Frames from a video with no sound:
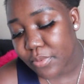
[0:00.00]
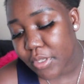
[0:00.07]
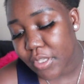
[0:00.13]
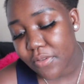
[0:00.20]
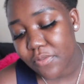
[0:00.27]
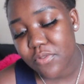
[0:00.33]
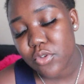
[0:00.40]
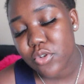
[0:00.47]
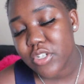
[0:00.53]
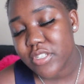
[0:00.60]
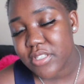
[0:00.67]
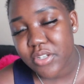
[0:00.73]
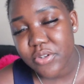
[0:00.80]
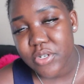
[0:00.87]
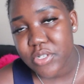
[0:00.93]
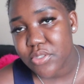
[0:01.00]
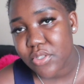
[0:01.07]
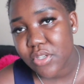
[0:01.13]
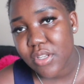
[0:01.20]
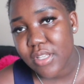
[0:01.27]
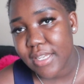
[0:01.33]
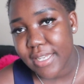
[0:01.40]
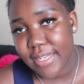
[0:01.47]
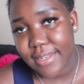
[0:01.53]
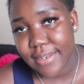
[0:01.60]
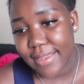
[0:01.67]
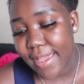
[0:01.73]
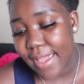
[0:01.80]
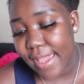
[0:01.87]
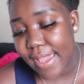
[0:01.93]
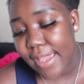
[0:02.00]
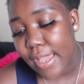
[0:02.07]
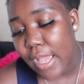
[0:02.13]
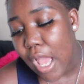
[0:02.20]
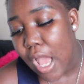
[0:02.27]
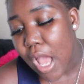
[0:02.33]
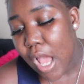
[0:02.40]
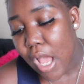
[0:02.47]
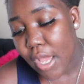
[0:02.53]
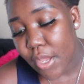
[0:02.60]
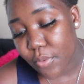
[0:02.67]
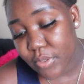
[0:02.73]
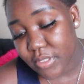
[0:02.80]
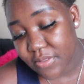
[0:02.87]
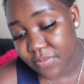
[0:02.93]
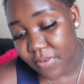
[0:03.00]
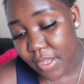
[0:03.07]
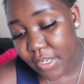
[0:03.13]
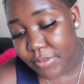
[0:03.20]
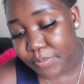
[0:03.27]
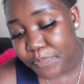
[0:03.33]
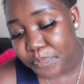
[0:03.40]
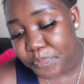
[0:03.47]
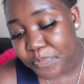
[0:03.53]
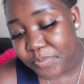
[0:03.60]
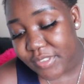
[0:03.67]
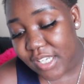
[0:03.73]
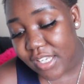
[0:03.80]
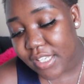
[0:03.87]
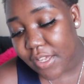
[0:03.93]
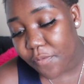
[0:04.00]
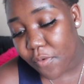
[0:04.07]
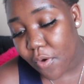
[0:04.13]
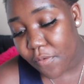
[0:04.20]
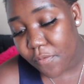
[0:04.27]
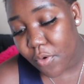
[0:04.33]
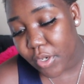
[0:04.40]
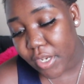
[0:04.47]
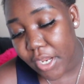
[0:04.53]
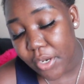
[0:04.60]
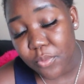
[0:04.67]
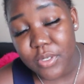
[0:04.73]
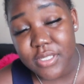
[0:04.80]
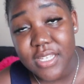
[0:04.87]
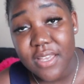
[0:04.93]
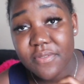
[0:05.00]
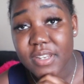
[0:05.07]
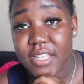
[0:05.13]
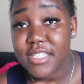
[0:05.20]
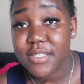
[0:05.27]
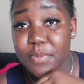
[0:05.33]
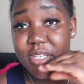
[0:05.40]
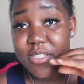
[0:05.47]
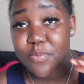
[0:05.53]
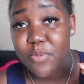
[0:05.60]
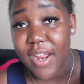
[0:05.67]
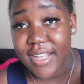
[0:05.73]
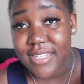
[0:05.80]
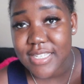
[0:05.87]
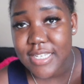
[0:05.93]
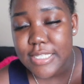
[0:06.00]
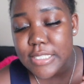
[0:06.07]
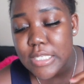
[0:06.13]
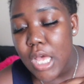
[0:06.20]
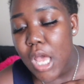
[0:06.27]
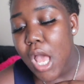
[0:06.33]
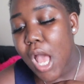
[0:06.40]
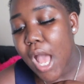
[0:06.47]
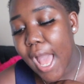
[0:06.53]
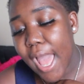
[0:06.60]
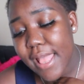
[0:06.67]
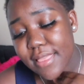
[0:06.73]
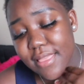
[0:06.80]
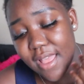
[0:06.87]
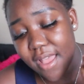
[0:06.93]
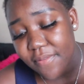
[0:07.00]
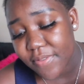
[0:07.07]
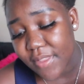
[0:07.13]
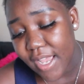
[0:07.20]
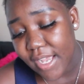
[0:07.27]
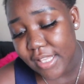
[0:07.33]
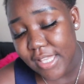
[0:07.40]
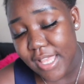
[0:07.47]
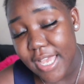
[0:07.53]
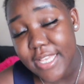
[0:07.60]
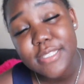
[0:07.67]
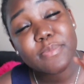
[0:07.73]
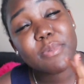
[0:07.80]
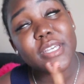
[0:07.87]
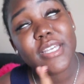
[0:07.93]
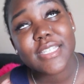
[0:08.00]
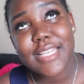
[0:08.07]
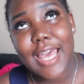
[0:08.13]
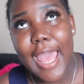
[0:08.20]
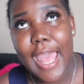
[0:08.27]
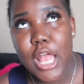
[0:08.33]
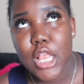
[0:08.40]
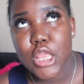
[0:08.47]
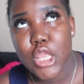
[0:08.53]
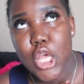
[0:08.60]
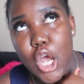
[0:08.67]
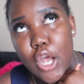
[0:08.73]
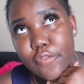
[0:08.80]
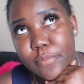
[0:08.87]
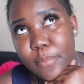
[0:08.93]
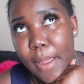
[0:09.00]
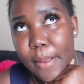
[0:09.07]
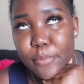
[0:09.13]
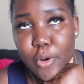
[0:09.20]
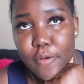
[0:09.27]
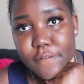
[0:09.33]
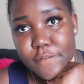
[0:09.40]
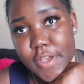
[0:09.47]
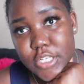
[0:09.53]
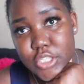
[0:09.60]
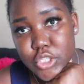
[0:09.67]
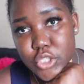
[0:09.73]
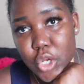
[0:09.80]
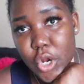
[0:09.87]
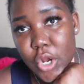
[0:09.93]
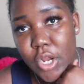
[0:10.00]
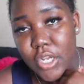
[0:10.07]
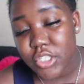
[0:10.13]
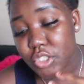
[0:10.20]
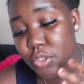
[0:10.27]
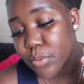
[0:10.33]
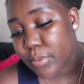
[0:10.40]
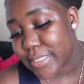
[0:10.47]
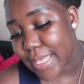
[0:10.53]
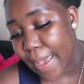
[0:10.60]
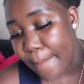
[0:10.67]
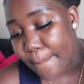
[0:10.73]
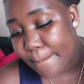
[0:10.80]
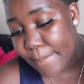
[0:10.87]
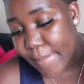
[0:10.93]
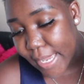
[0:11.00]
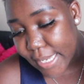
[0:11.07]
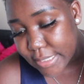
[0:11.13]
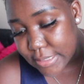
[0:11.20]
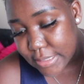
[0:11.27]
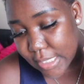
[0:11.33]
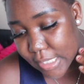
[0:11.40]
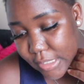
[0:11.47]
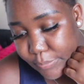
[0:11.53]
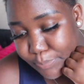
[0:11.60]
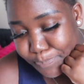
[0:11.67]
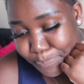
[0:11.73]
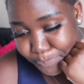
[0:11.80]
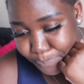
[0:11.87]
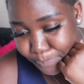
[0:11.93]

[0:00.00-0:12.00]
If you're serious, you're gonna get an A. It was fun. The 449 was evidence-based practice. I love that class because I love my professor. She was amazing.